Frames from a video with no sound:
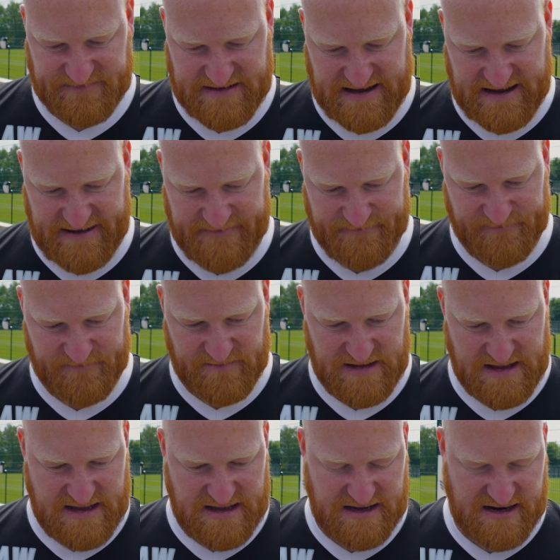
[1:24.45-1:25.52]
You
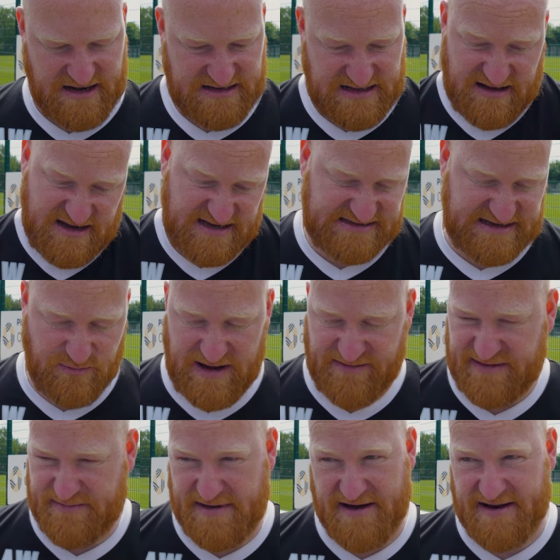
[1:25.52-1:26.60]
know, like I said, we
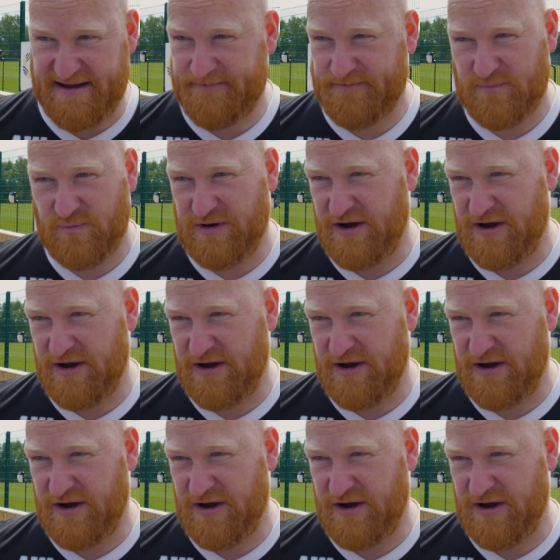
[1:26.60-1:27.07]
have to be on it.